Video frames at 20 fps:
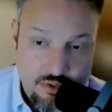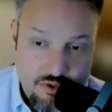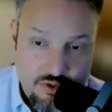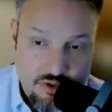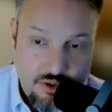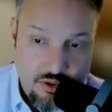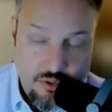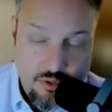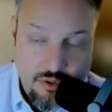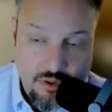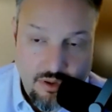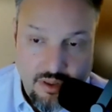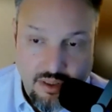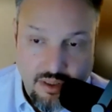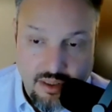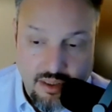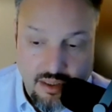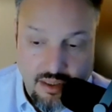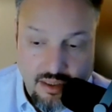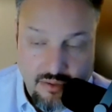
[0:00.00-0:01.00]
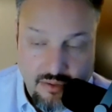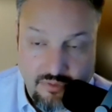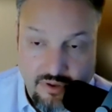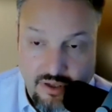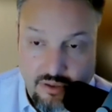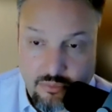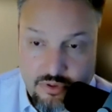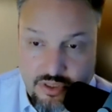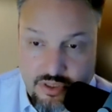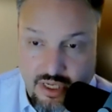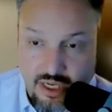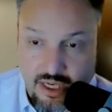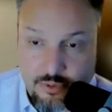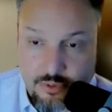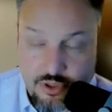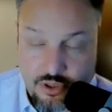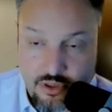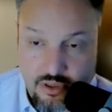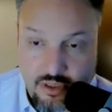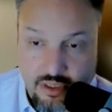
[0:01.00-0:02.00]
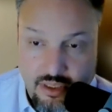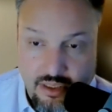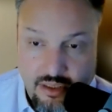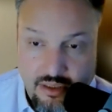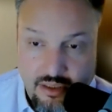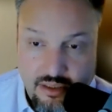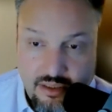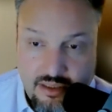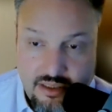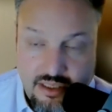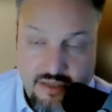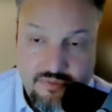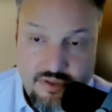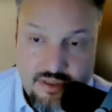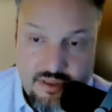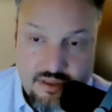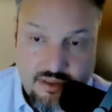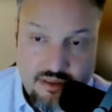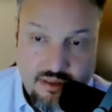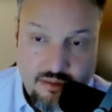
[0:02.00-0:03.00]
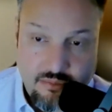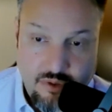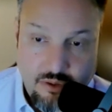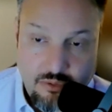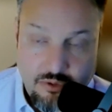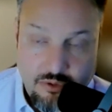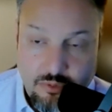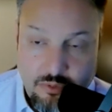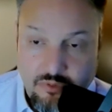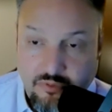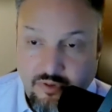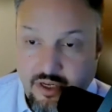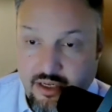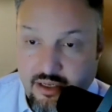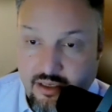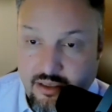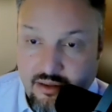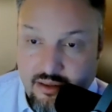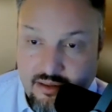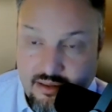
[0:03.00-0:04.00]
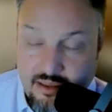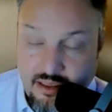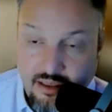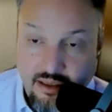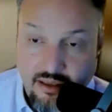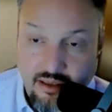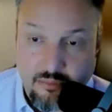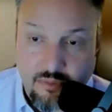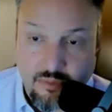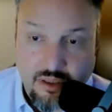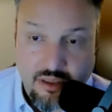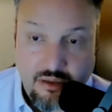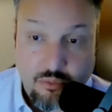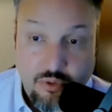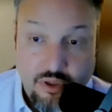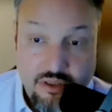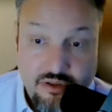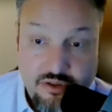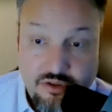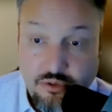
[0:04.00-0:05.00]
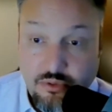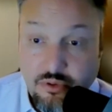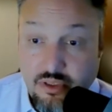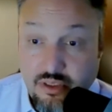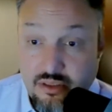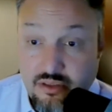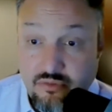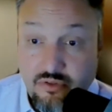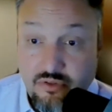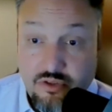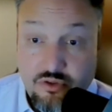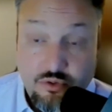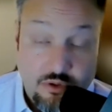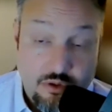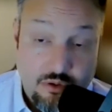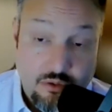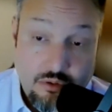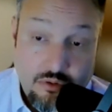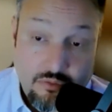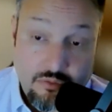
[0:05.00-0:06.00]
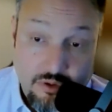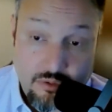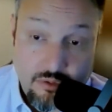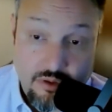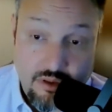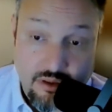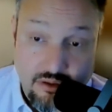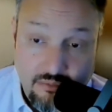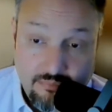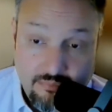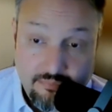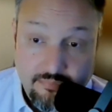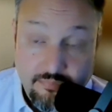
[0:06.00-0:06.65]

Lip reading: So the event was captured in the safety system that was provided at the time, and it went to an individual who reviewed it.